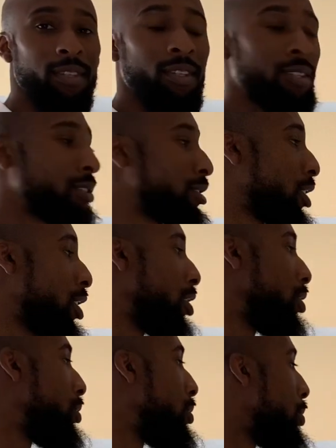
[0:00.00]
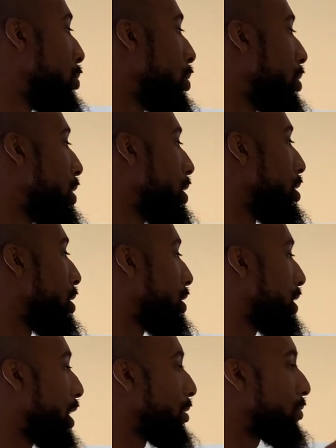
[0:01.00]
So we're going to go to
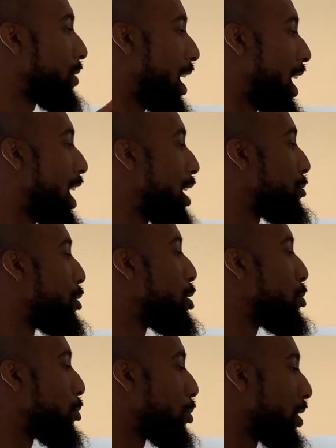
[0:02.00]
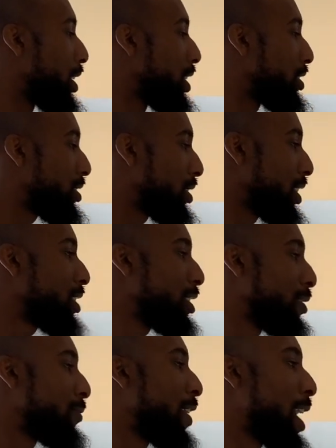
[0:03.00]
step 5. We're going to get
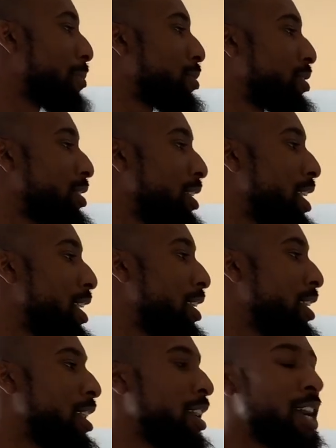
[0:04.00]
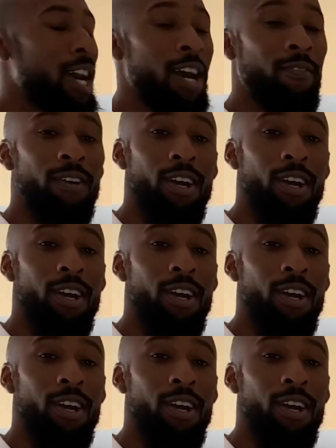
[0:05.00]
65% of